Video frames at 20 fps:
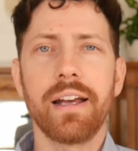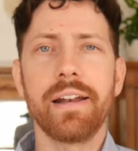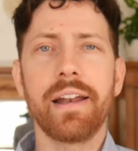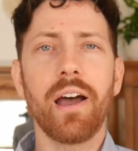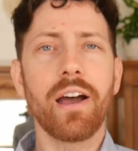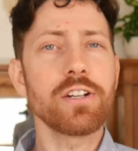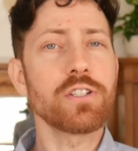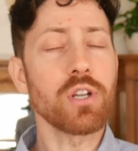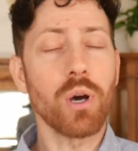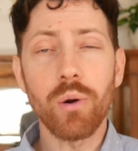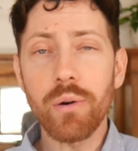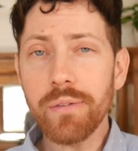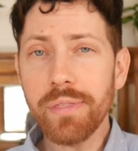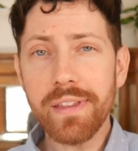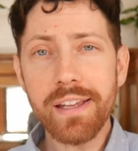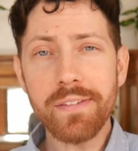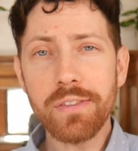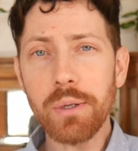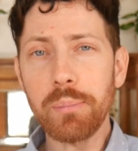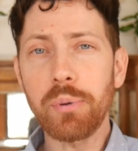Now, I don't
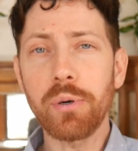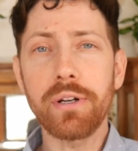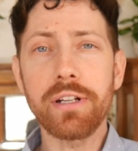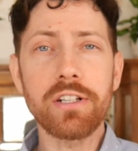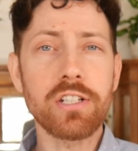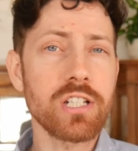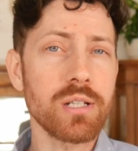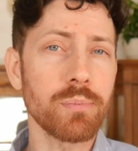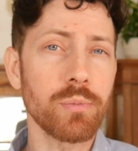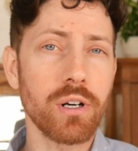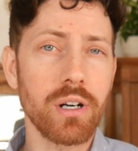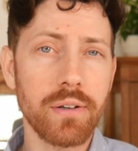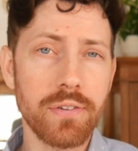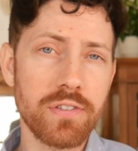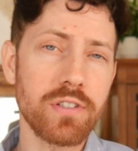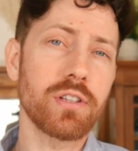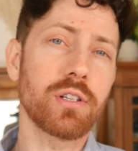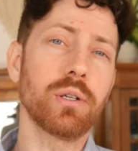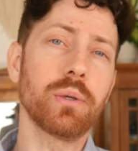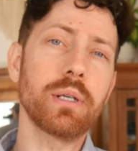think they're putting
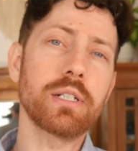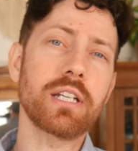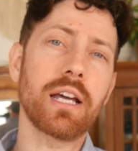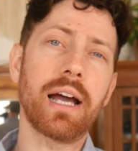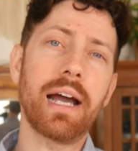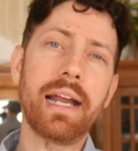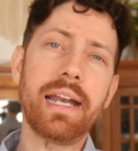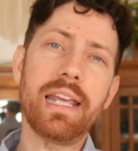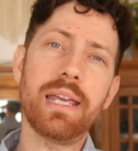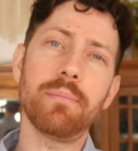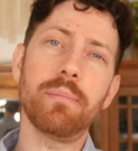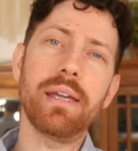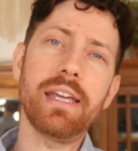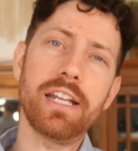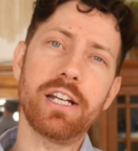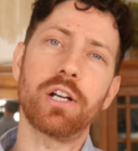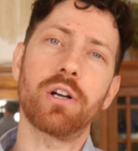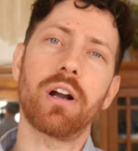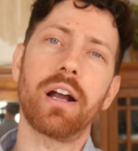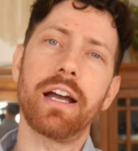Smurfs through a tiny
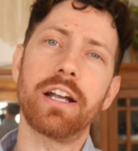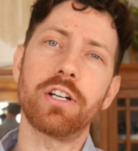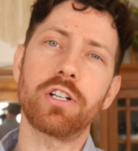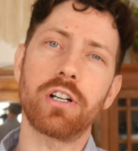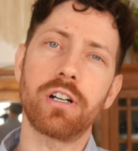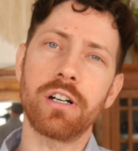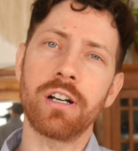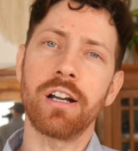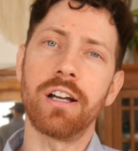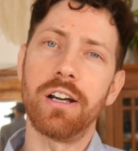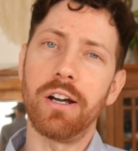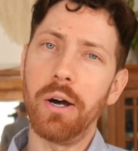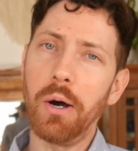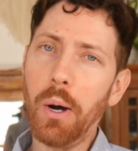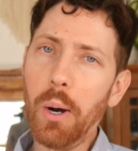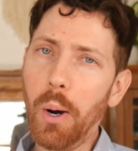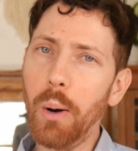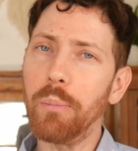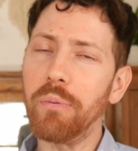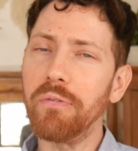meat grinder,
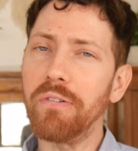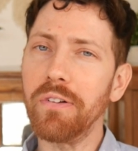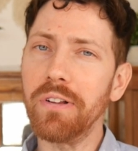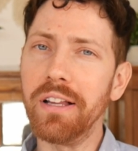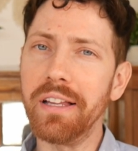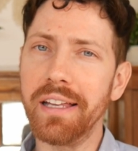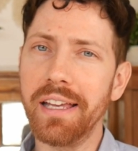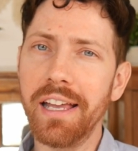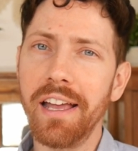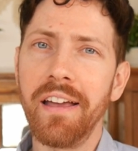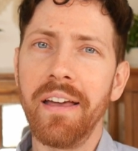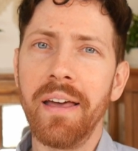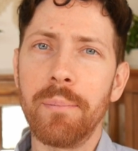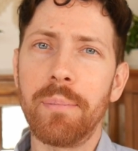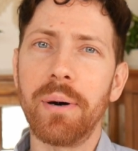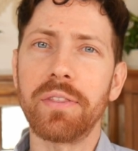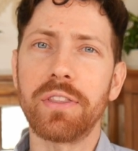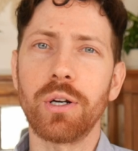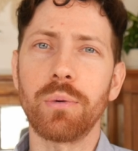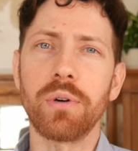hopefully,
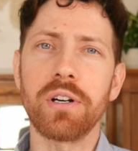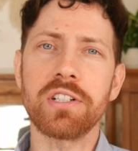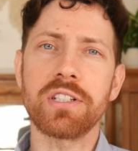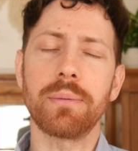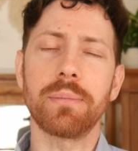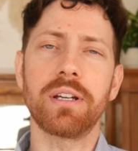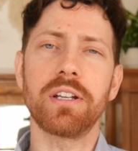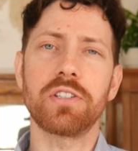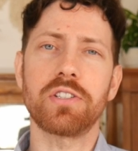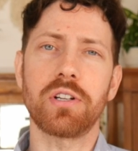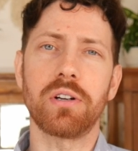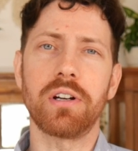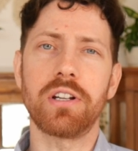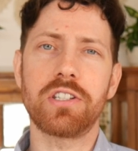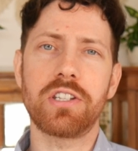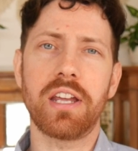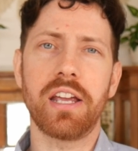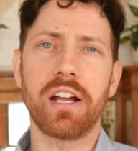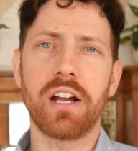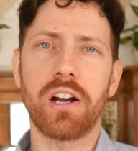but there were some
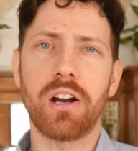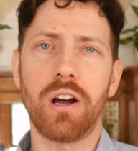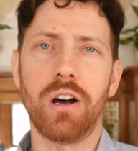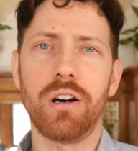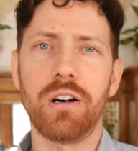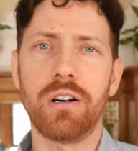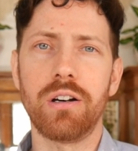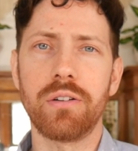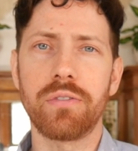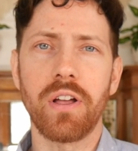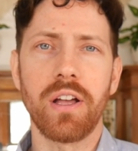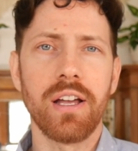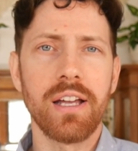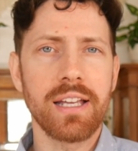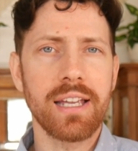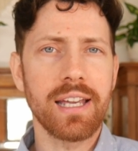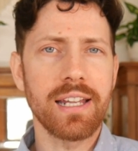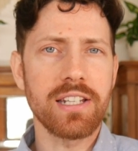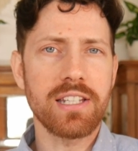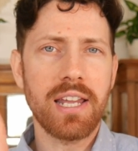concerns here of
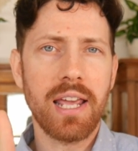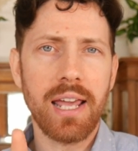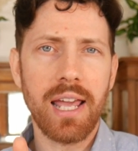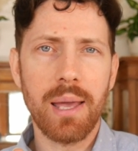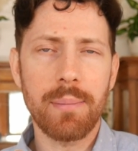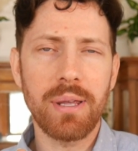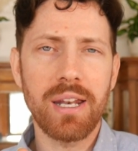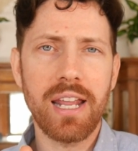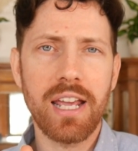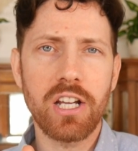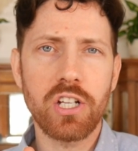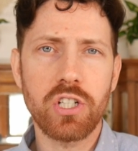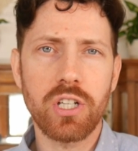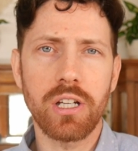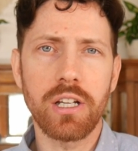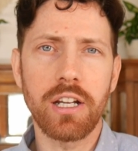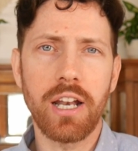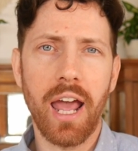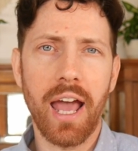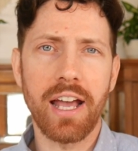
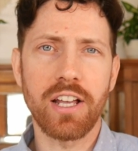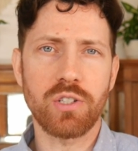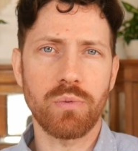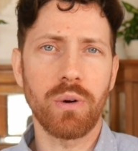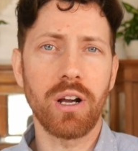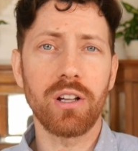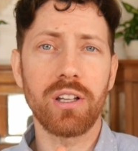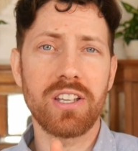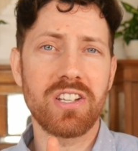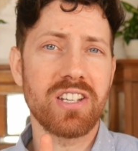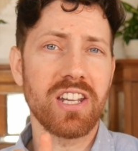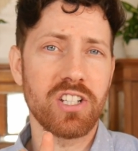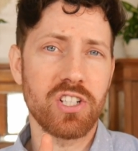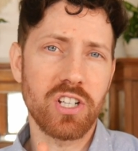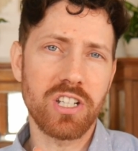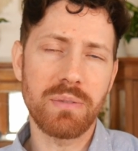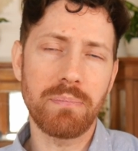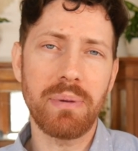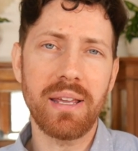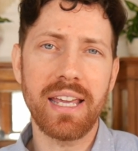contamination as well as it
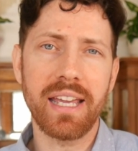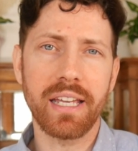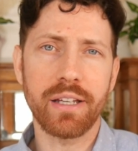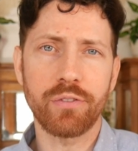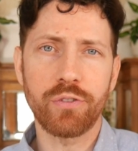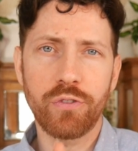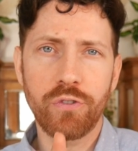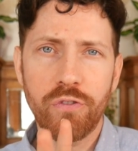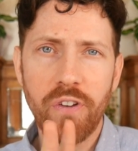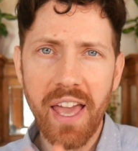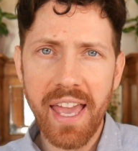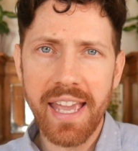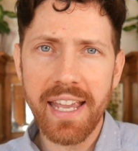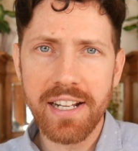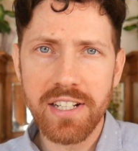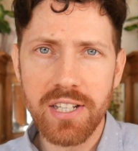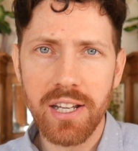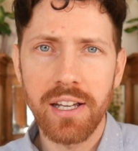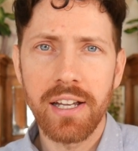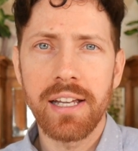just being
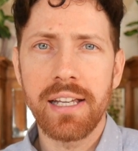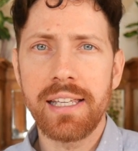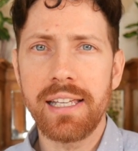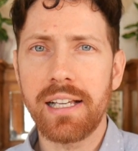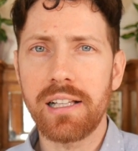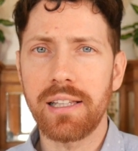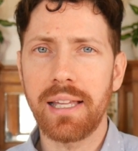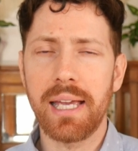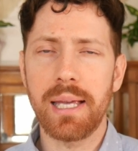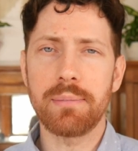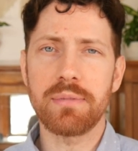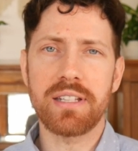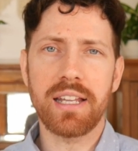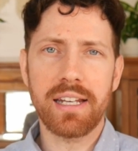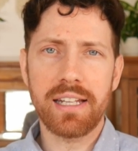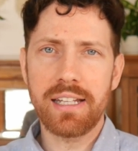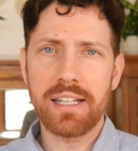faked. He claims that